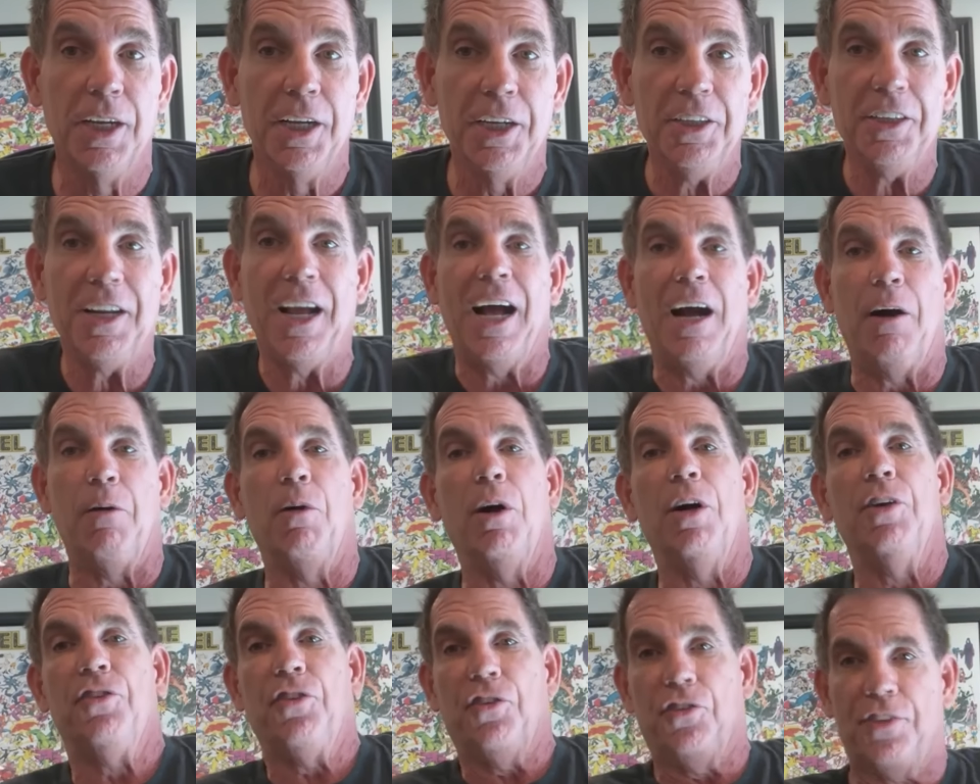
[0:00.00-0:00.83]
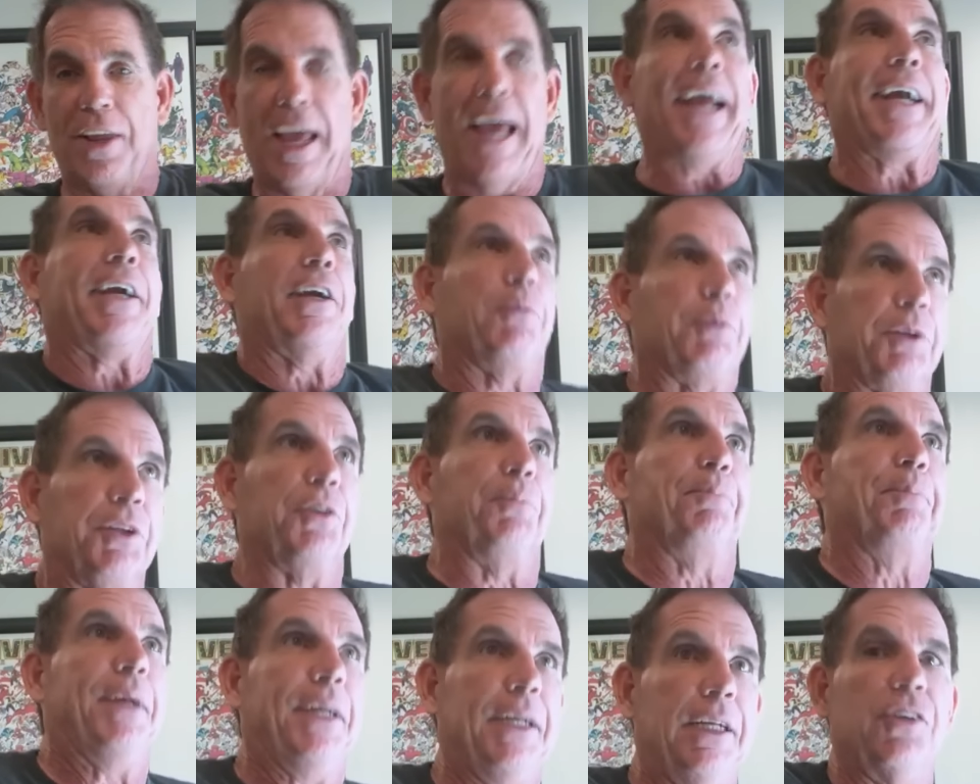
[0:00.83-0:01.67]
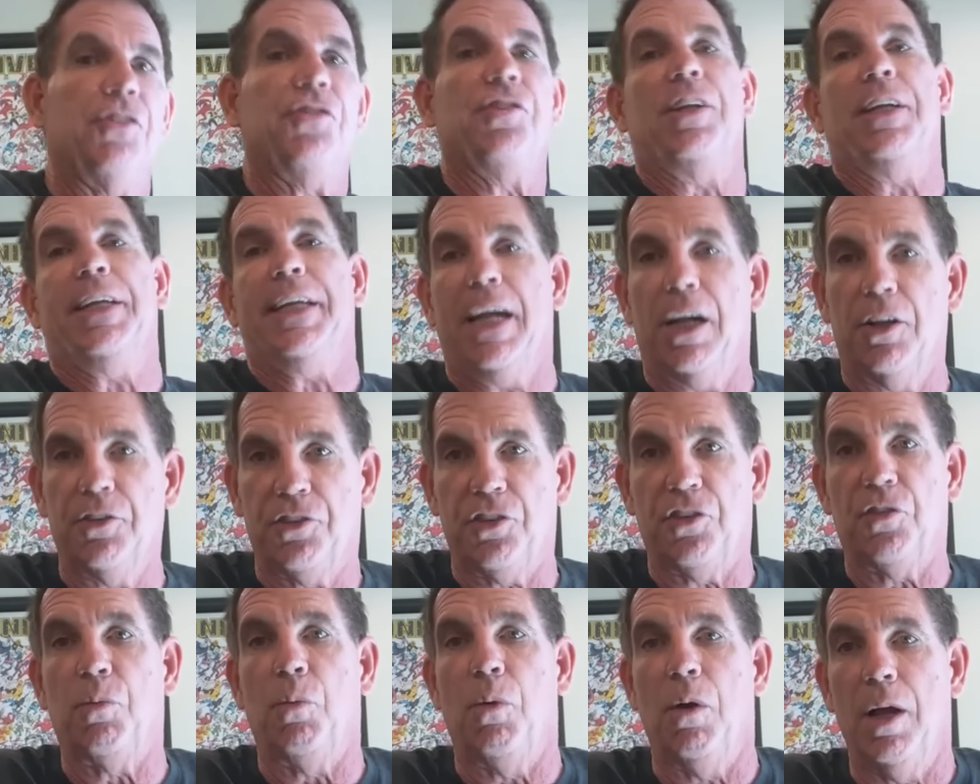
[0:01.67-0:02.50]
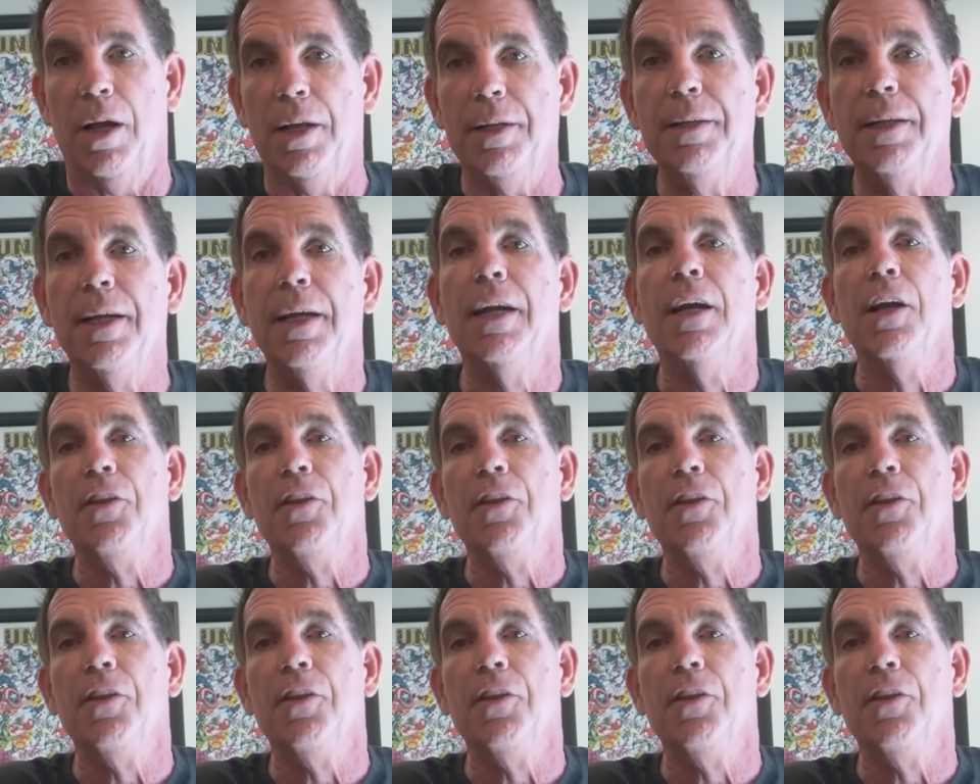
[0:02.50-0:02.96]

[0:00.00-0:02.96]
You know how it was? Just tag her with your penis and it counts as one.